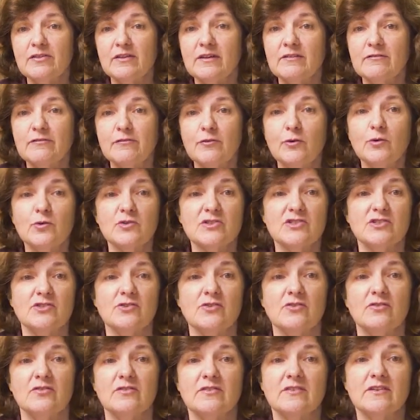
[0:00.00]
and for
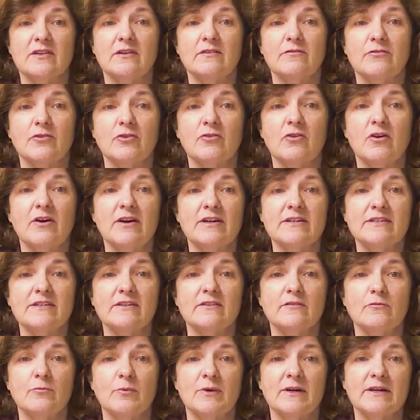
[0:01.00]
students in a variety
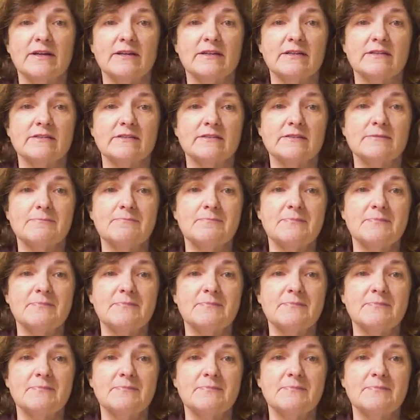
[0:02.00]
of ways.